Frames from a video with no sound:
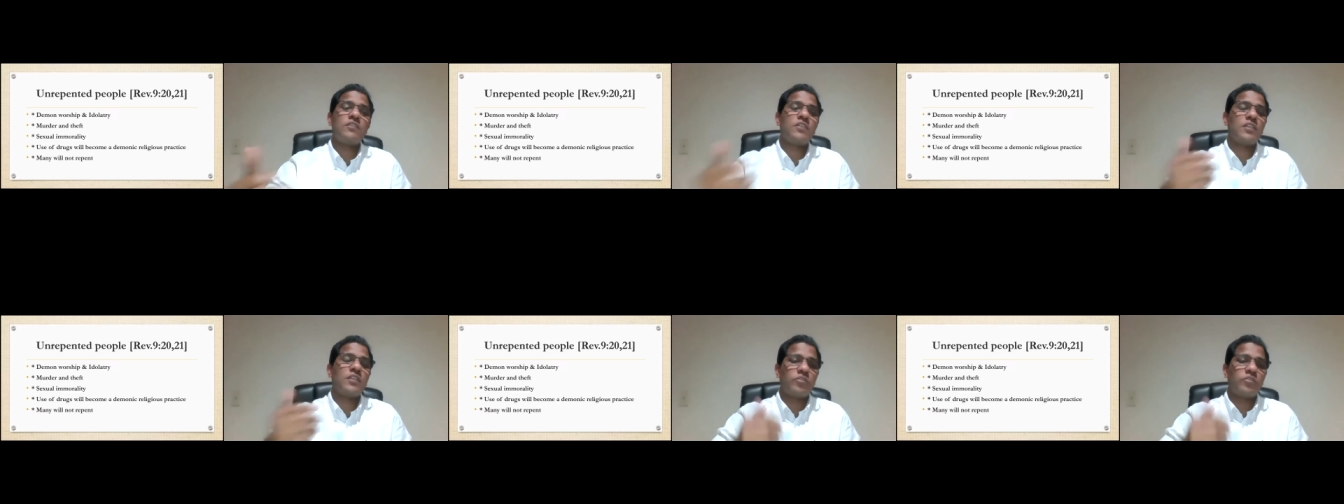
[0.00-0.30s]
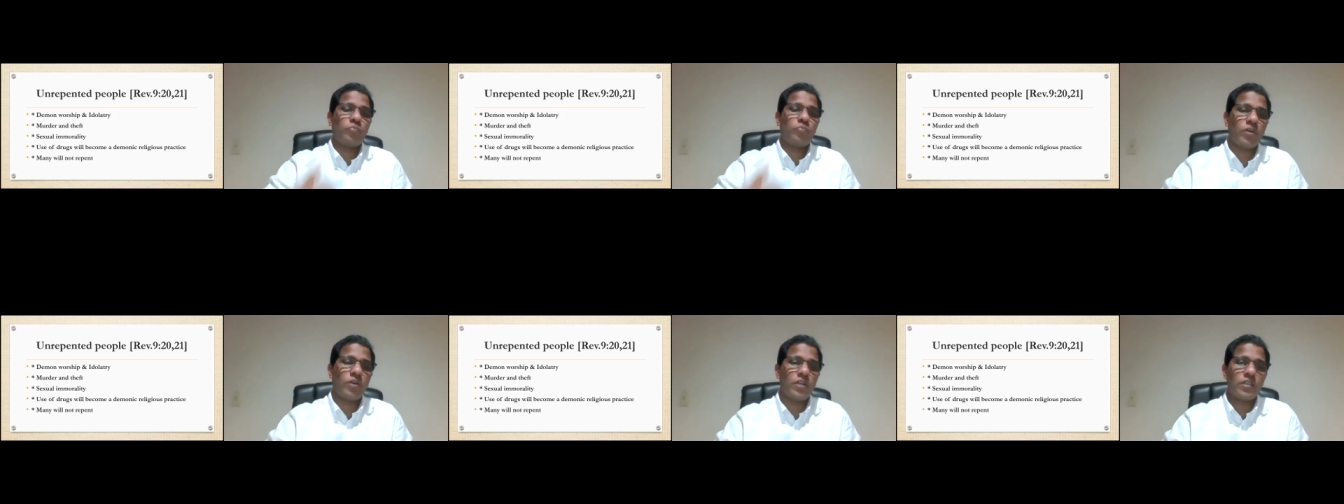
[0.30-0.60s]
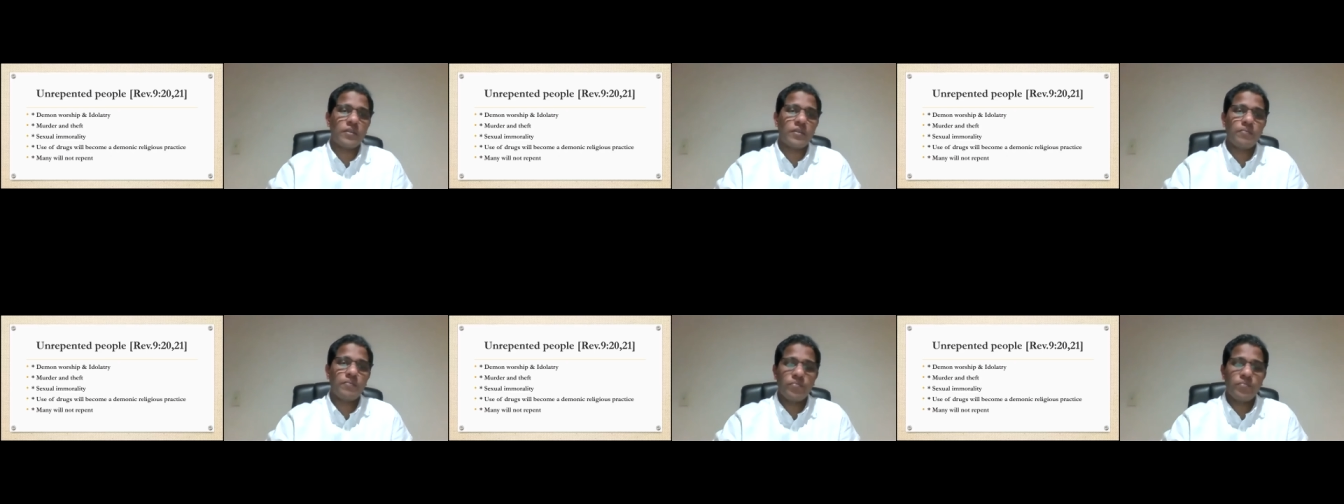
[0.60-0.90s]
in this
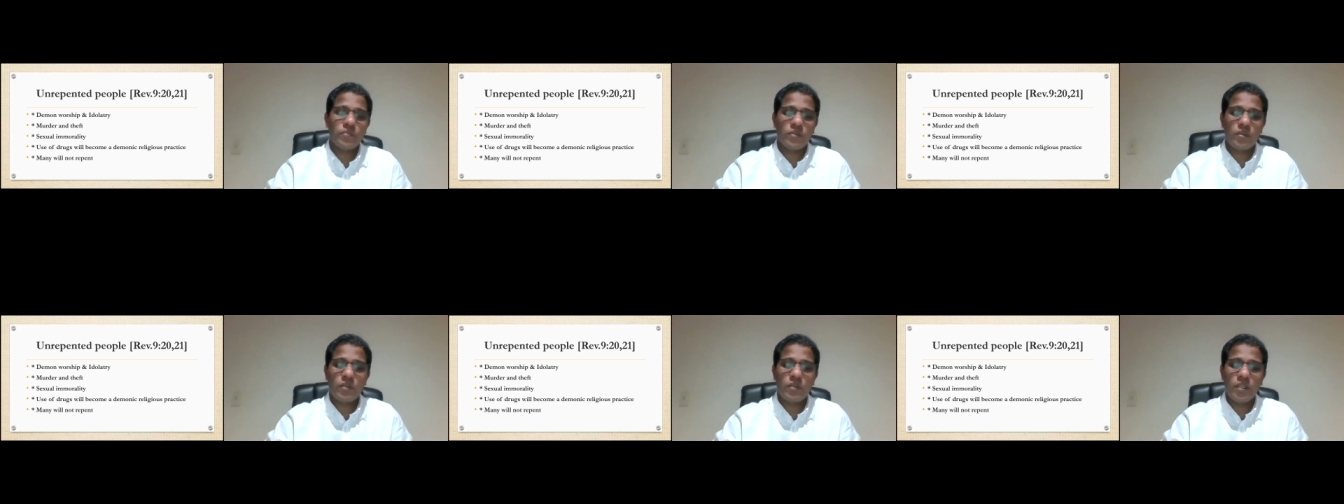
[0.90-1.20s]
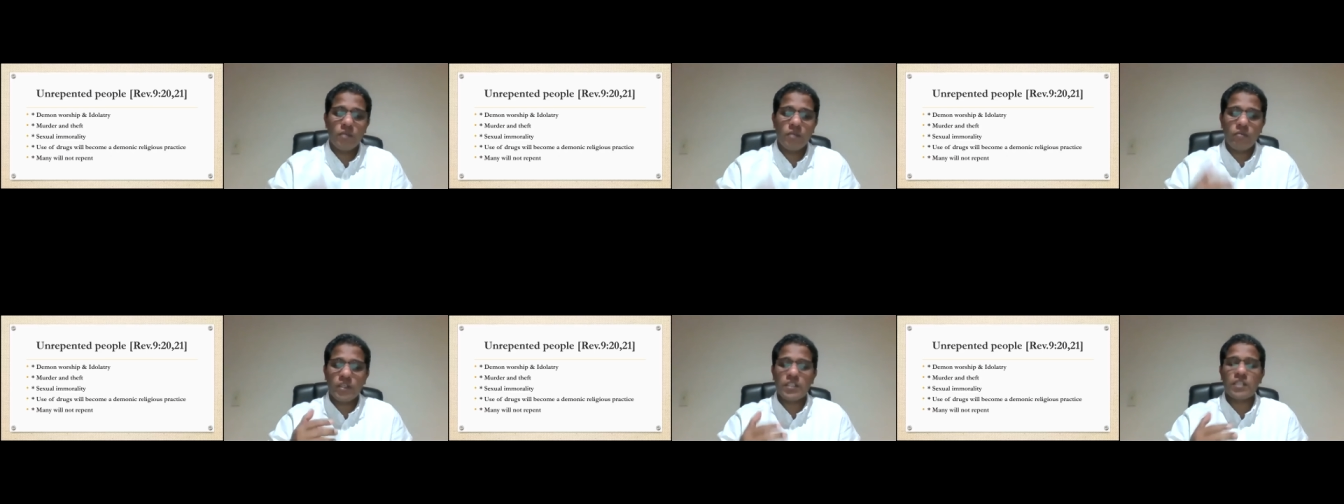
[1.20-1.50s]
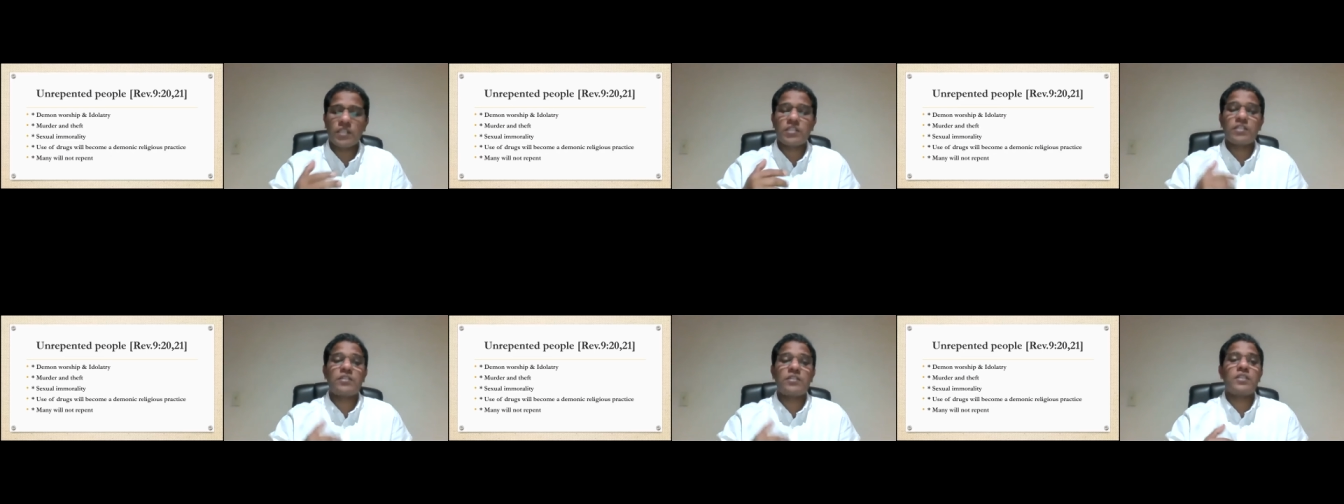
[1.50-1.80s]
world. Yeah? What
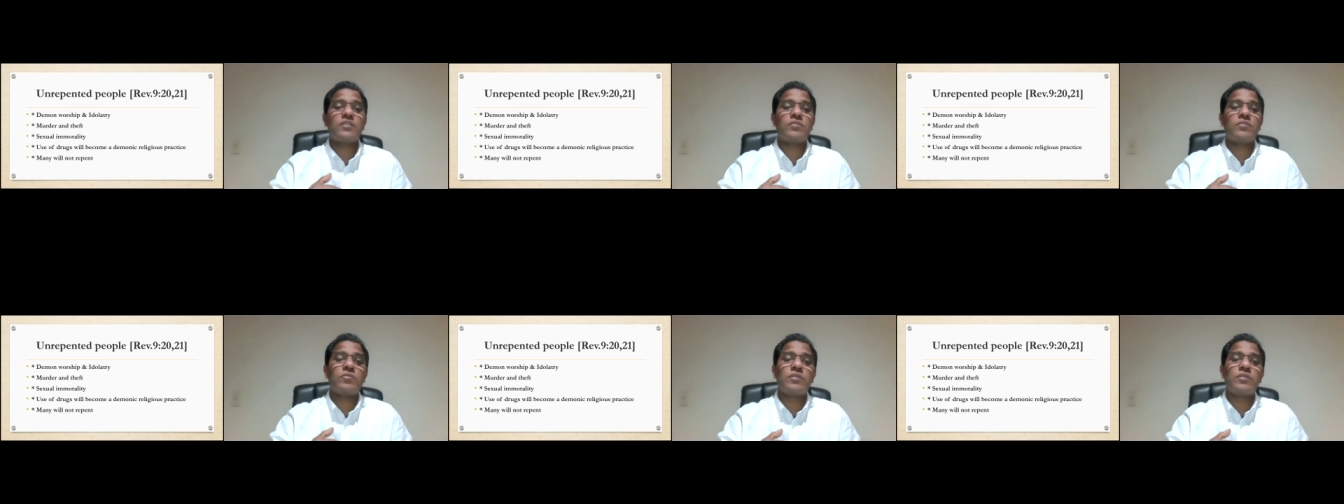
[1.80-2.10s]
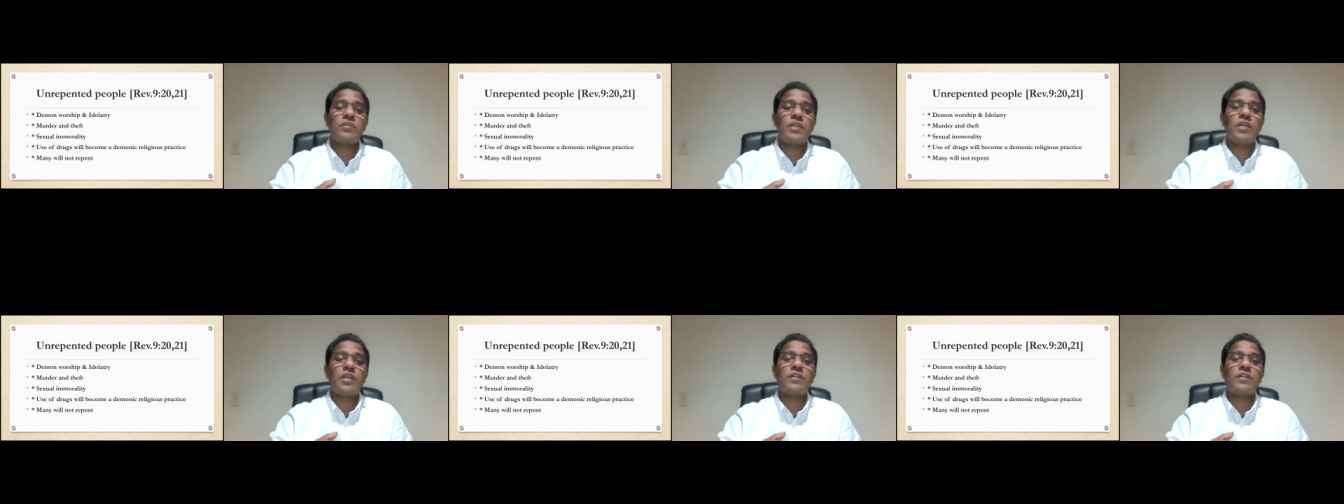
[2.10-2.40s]
are the things they,